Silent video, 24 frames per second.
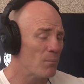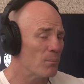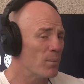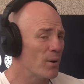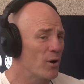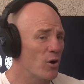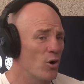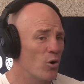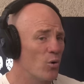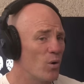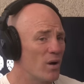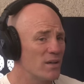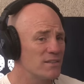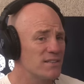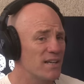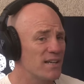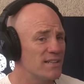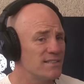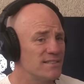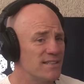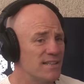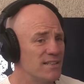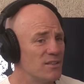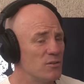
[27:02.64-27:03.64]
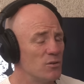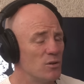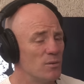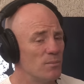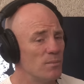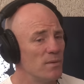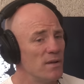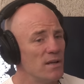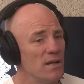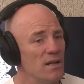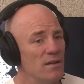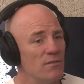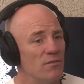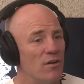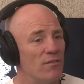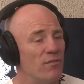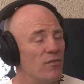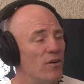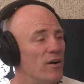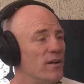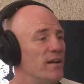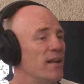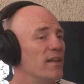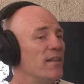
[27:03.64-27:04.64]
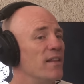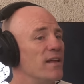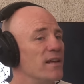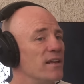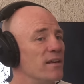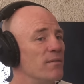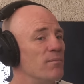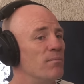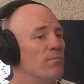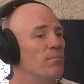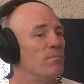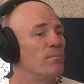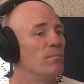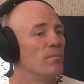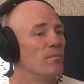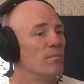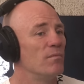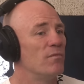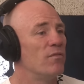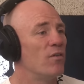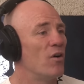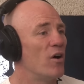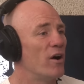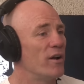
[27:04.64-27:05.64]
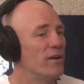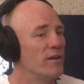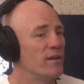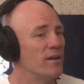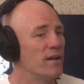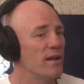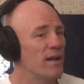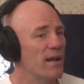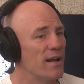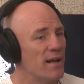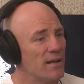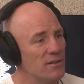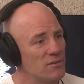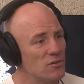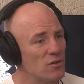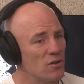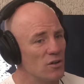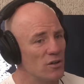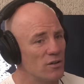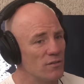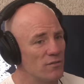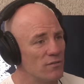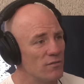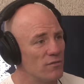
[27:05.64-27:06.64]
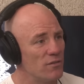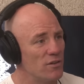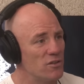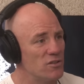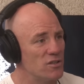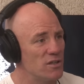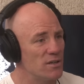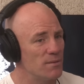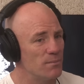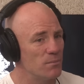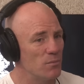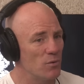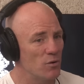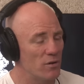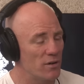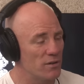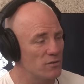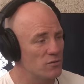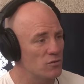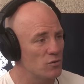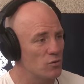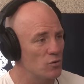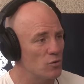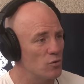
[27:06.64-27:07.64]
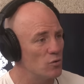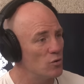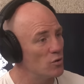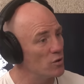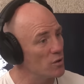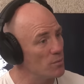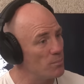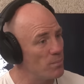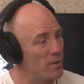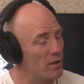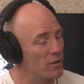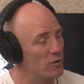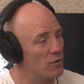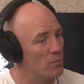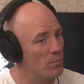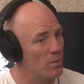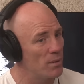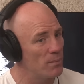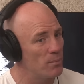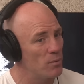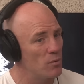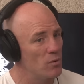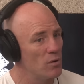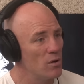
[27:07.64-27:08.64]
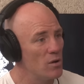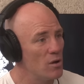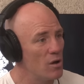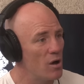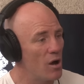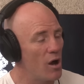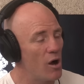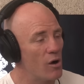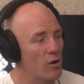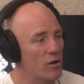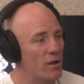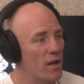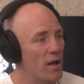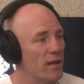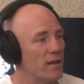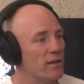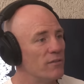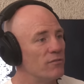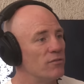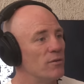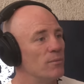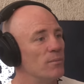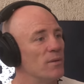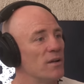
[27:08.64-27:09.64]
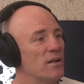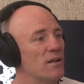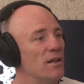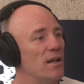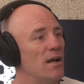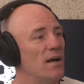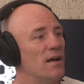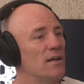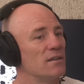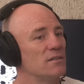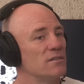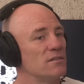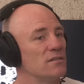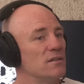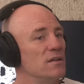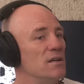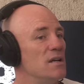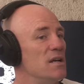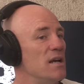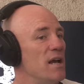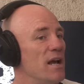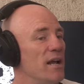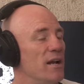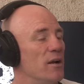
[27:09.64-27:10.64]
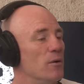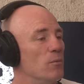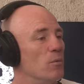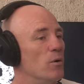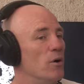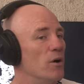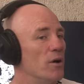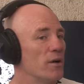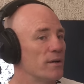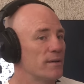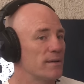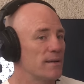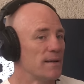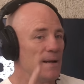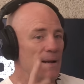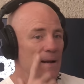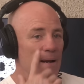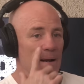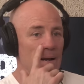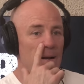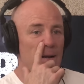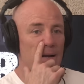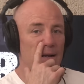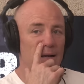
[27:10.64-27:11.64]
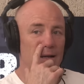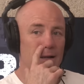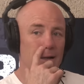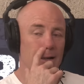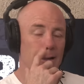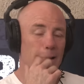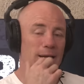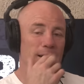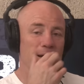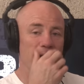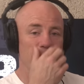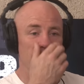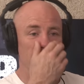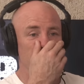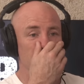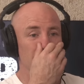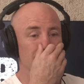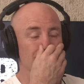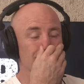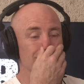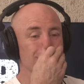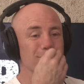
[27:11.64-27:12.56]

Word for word: But I always say, said to him, "If I find out that you're fighting outside the gym or at school or you're picking on people, I'll cut you from the class." And it worked. Yeah. And